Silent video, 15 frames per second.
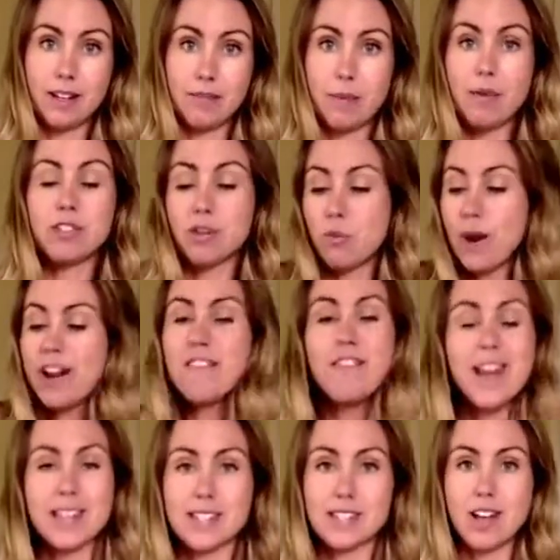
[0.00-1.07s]
But so when I
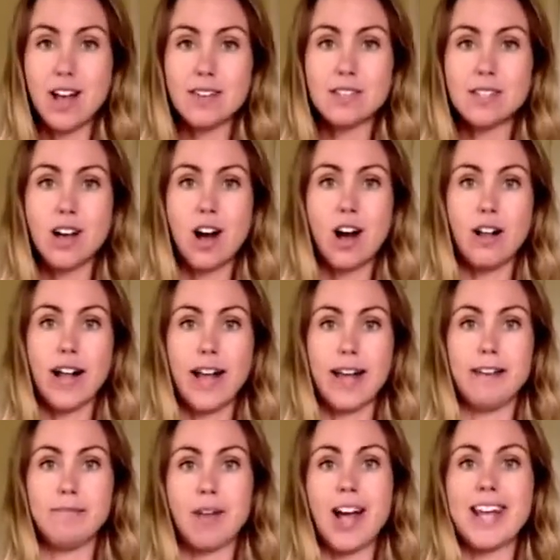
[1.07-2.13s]
found this lifestyle
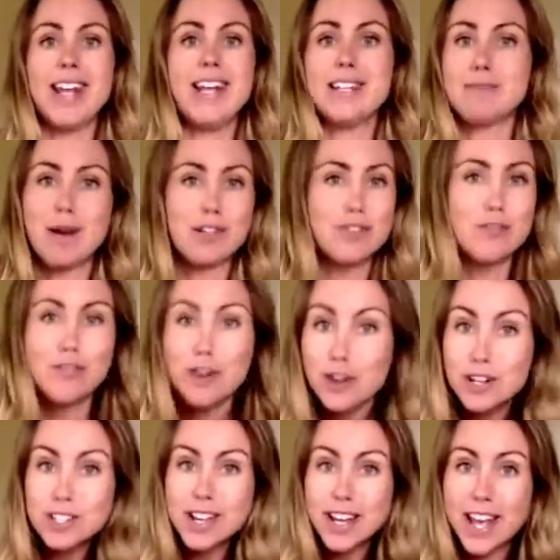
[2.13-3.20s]
and I could eat as much
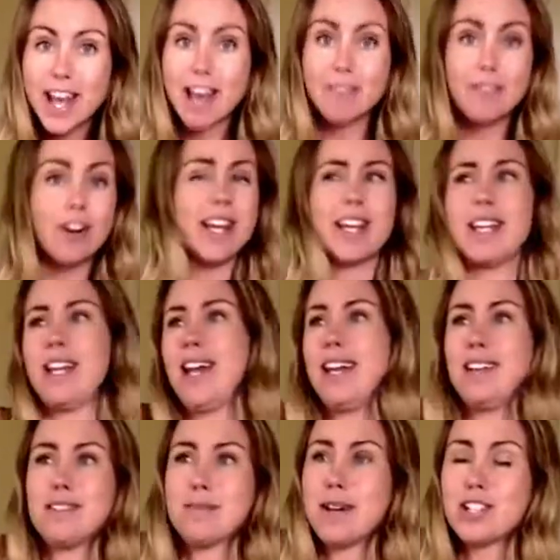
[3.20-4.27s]
fruit as I care for, I could
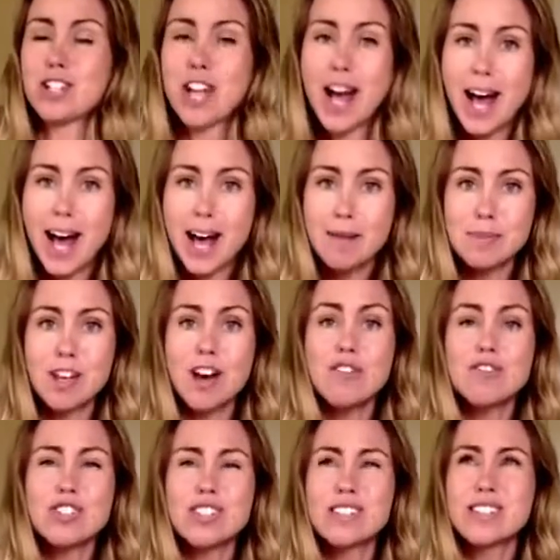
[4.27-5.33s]
eat as much carbs, I
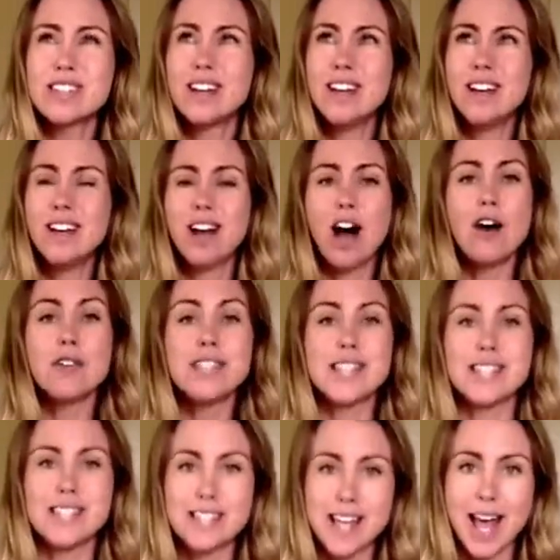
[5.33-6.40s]
was
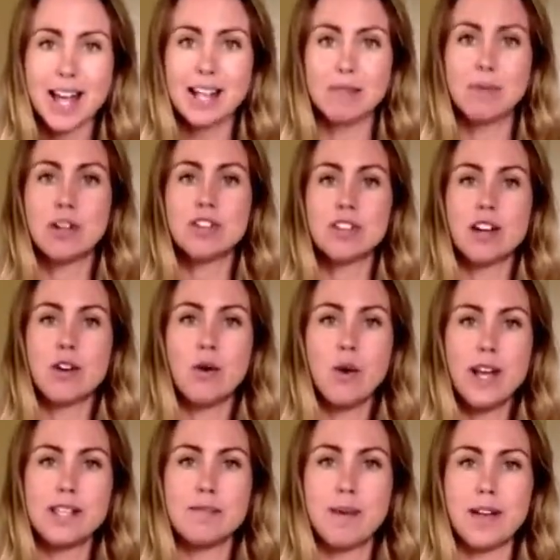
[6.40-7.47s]
ecstatic because I'd
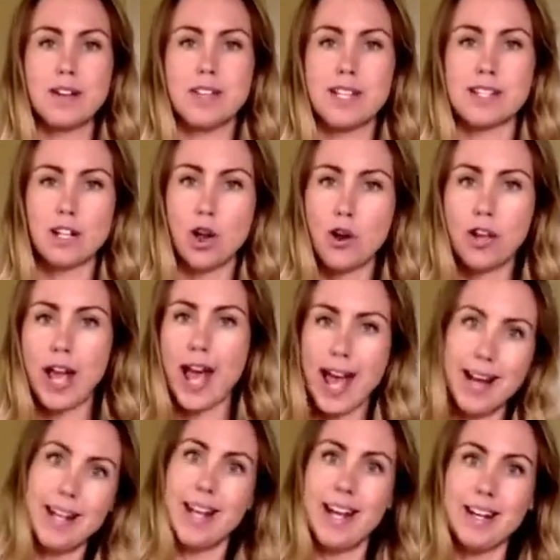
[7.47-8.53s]
always been on this low
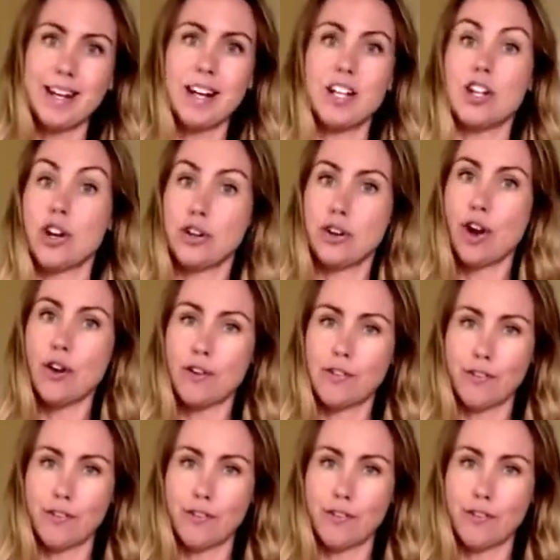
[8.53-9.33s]
candida, you know, no